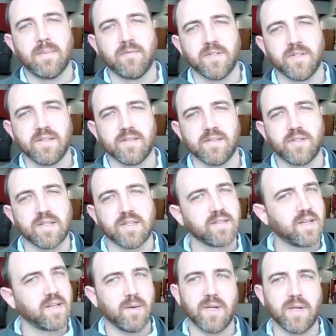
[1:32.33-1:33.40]
versus
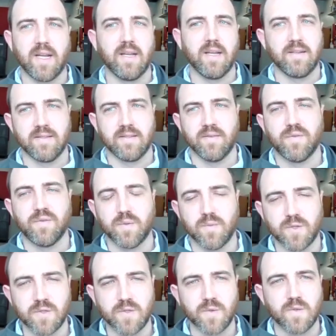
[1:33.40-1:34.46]
just coming in as a
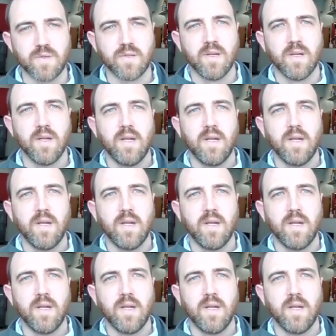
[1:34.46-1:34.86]
former student.